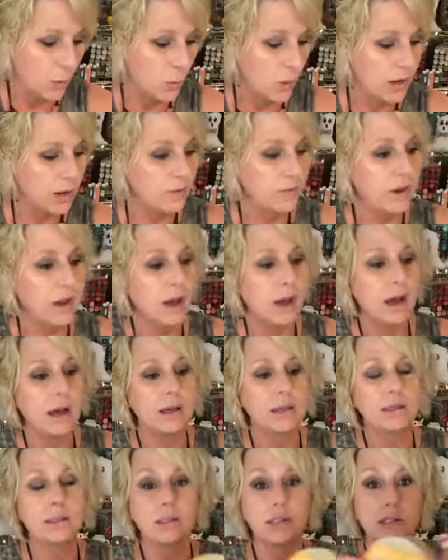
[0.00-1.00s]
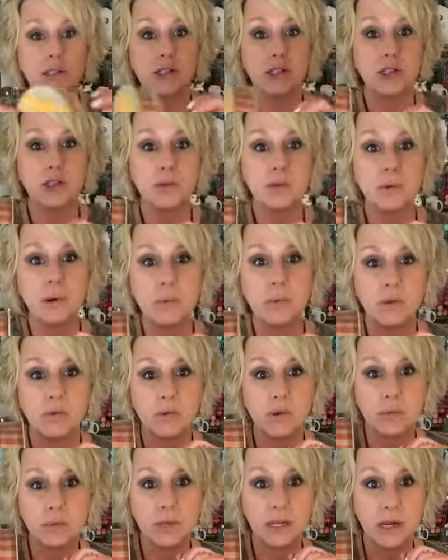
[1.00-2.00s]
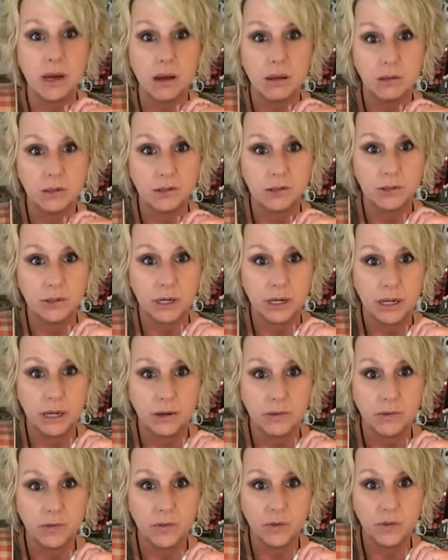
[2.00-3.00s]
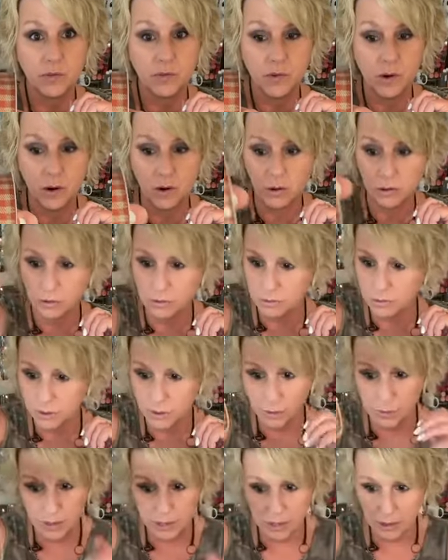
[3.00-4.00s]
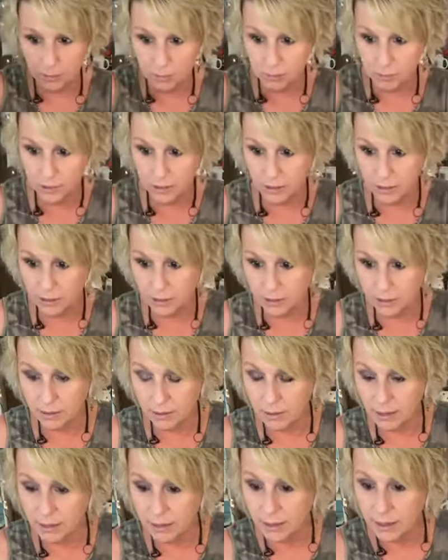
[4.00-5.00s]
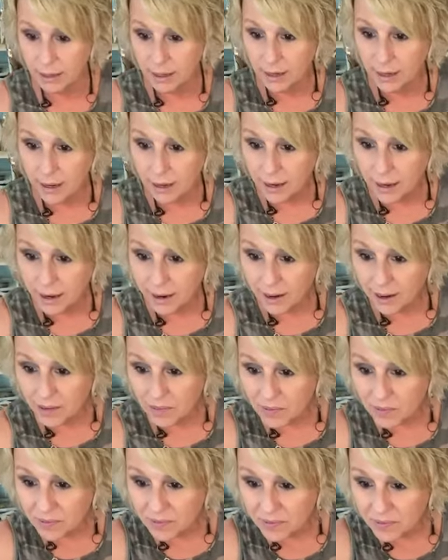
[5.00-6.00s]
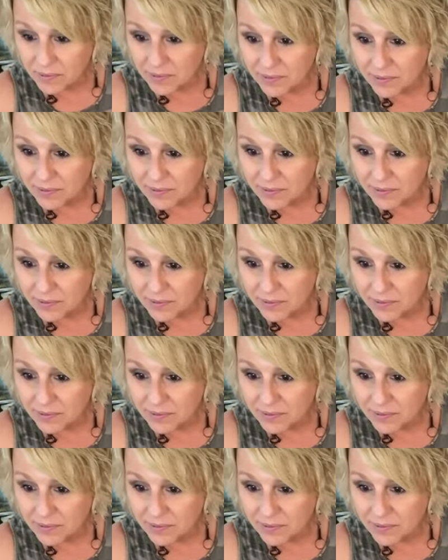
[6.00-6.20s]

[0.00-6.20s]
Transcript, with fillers: We've got this new ribbon from the Dollar Tree for fall that we could put. Um,